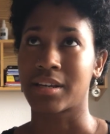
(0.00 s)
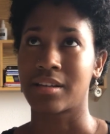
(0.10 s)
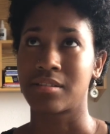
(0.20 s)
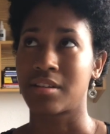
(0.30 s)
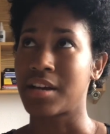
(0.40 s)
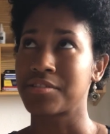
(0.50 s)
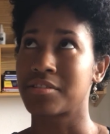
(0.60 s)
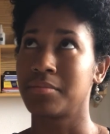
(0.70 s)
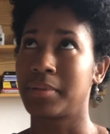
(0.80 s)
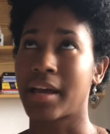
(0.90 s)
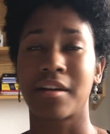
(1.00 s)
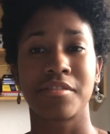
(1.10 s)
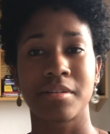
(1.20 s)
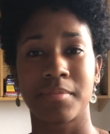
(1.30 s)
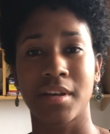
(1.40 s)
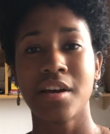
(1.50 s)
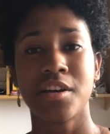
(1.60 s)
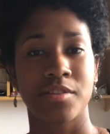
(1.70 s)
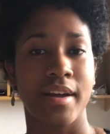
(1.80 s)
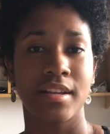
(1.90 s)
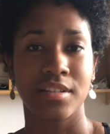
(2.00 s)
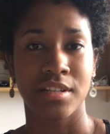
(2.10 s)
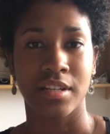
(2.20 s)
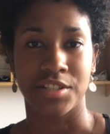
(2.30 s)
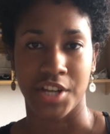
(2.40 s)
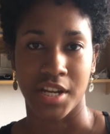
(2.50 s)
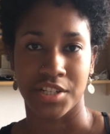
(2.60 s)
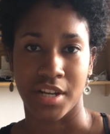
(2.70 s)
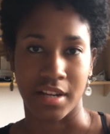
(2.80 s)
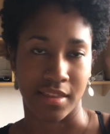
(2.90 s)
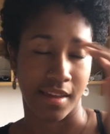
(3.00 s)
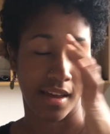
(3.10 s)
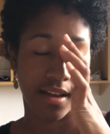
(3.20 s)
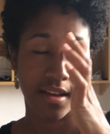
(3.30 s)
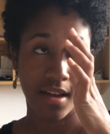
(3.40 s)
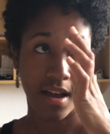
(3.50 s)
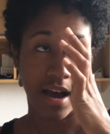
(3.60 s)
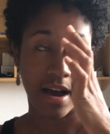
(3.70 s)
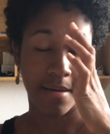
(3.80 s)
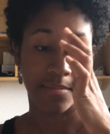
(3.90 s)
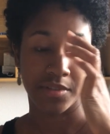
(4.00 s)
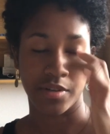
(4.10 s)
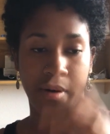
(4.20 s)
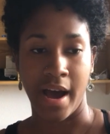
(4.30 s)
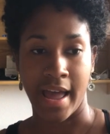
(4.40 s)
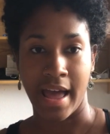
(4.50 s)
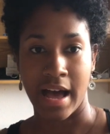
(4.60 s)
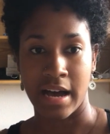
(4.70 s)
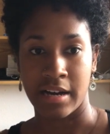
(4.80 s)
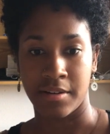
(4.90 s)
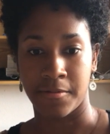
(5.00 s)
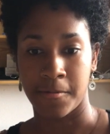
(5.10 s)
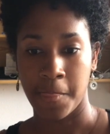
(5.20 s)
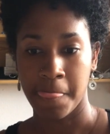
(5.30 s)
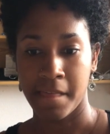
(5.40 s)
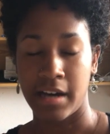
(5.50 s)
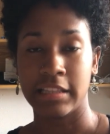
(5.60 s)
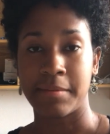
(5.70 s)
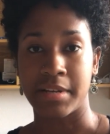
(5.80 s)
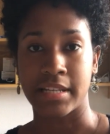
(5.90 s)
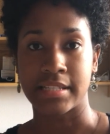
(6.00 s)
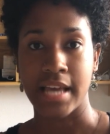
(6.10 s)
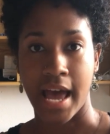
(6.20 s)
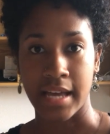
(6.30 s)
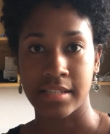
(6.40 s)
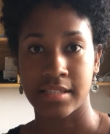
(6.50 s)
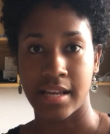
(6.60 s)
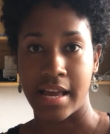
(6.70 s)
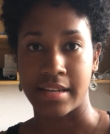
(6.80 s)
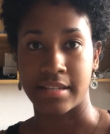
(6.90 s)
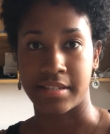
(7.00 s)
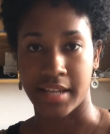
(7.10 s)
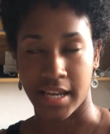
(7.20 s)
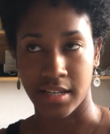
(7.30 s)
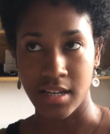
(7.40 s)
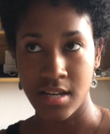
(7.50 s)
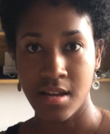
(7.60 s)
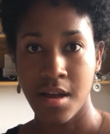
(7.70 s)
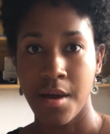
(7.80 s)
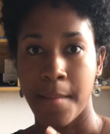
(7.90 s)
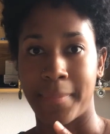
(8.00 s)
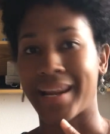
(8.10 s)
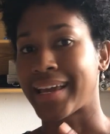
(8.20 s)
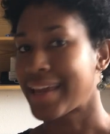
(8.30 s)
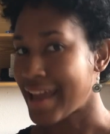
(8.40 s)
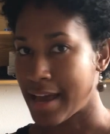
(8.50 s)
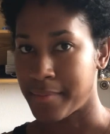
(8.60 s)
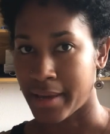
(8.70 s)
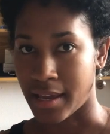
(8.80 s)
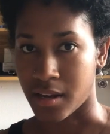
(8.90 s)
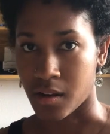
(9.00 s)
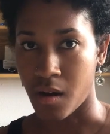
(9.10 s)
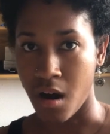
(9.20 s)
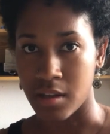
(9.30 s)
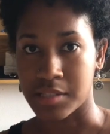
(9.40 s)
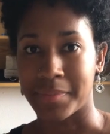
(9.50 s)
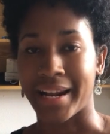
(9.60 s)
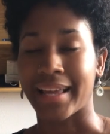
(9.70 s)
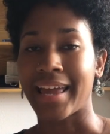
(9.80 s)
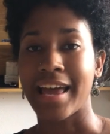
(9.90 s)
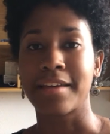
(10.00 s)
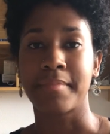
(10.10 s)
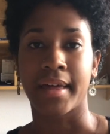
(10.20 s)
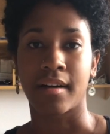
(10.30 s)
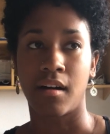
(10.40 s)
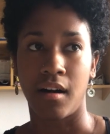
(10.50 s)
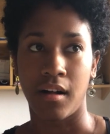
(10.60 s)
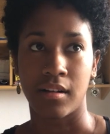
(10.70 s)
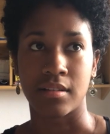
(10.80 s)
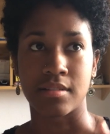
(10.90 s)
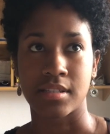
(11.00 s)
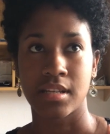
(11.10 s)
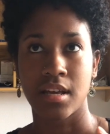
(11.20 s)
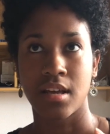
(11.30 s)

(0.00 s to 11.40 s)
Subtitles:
international plan or something, so I didn't need to change anything. So I have unlimited text and data, but I can't make any calls, but I can make calls